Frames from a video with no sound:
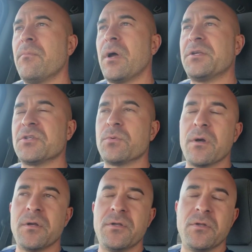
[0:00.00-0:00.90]
just
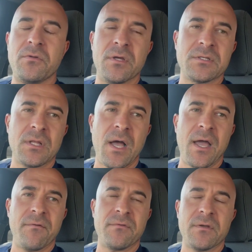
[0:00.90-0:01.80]
wanted to do this
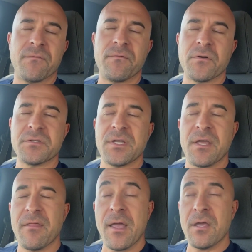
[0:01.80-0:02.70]
live to first say
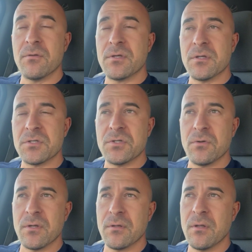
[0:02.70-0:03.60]
thank you to the
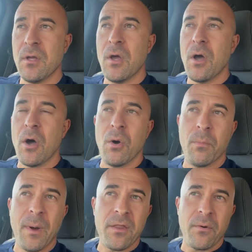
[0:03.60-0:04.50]
student. Oh,
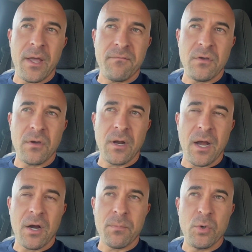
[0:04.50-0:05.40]
by the way, if you go to
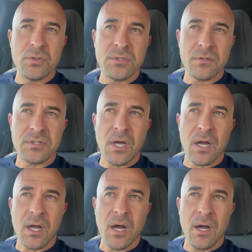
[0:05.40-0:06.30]

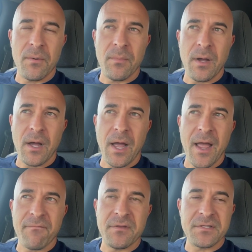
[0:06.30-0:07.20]
ericmutzos.com, I
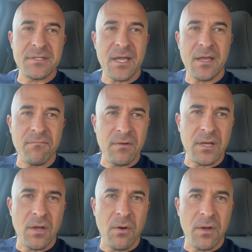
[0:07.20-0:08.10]
have the second
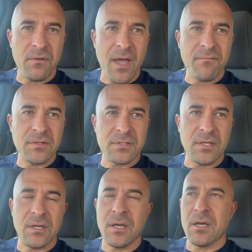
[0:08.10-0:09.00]
video if you haven't seen
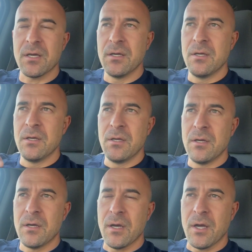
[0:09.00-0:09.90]
it yet.
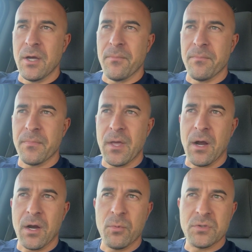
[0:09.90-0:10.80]

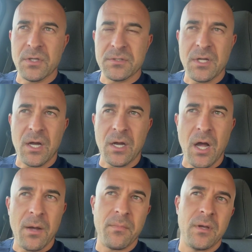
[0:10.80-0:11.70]

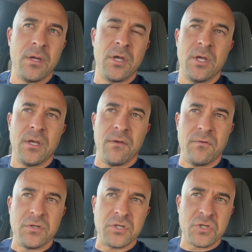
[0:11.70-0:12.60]
ericmutzos.com. If you
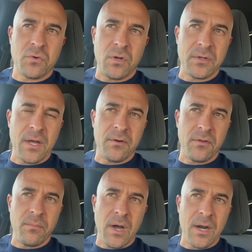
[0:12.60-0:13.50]
just scroll down to the
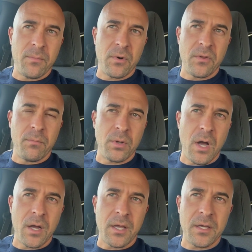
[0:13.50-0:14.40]
bottom where the
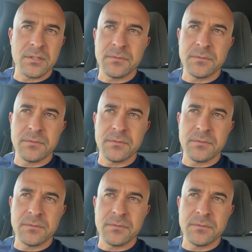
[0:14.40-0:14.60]
blog is,